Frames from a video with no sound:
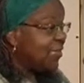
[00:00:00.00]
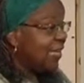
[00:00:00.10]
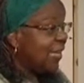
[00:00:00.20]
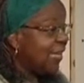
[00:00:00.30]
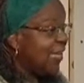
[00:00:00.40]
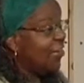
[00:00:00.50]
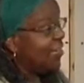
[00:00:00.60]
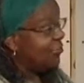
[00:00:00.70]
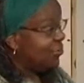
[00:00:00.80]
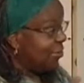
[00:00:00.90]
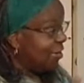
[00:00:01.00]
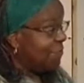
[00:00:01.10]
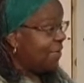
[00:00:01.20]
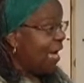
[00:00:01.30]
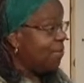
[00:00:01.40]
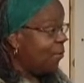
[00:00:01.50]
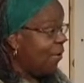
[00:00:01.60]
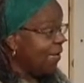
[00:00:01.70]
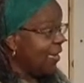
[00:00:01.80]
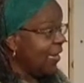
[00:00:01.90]
in or that you're going to find
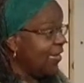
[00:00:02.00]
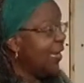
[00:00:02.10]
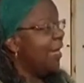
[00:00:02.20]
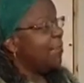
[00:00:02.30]
boring,